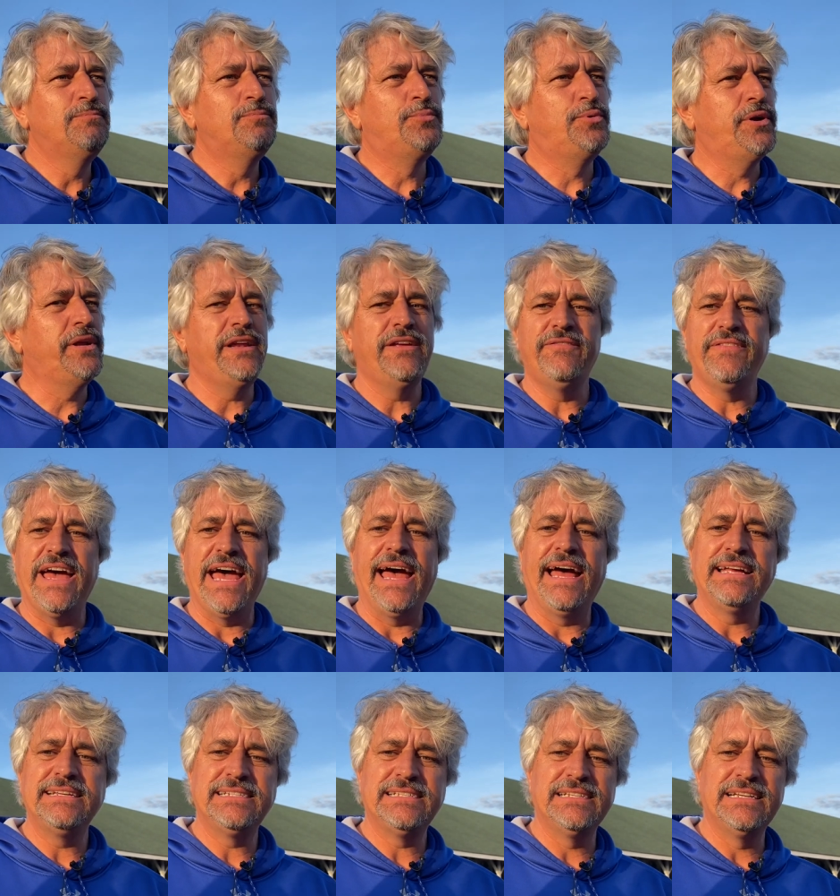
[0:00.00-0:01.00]
pretty
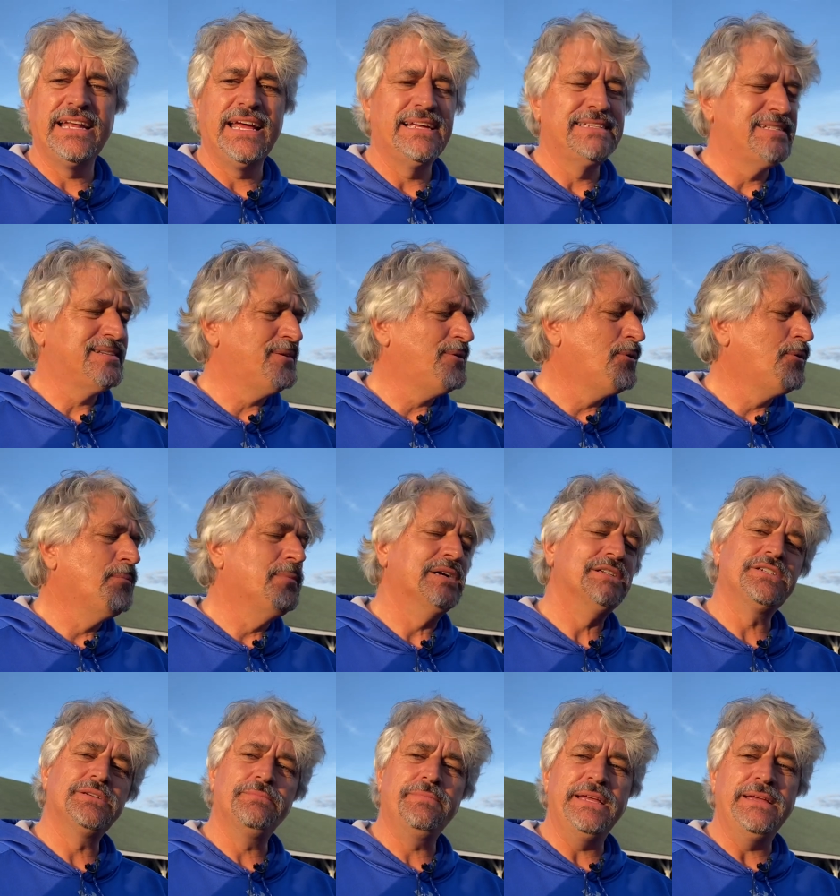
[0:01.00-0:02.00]
vast and has a whole
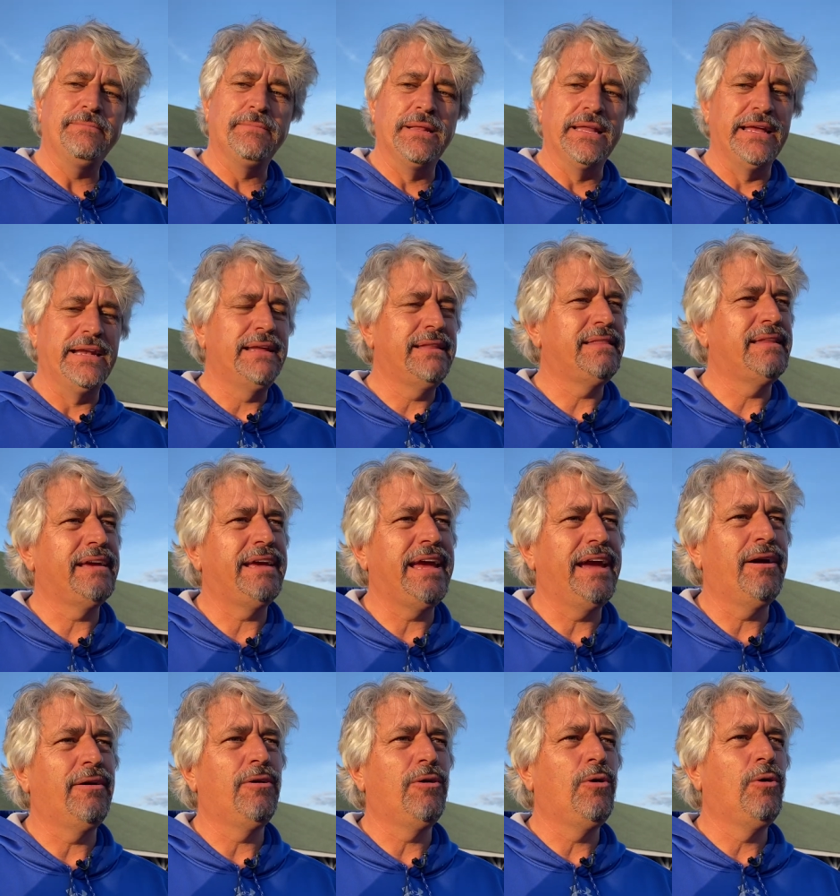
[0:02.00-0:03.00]
bunch of people in it that
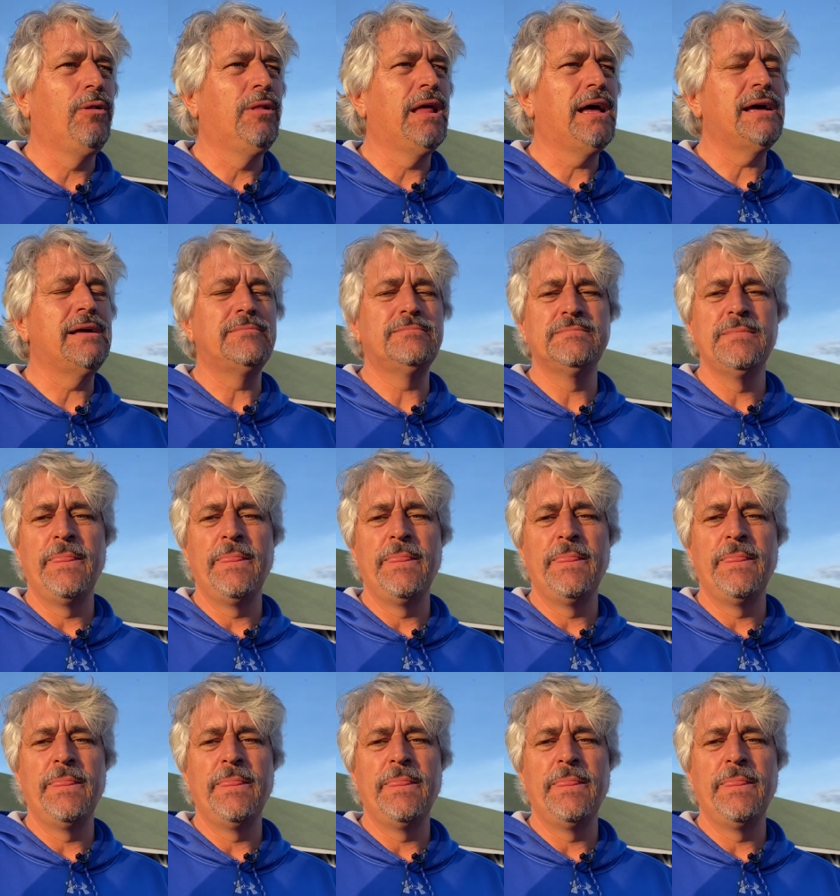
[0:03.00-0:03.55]
care a whole lot.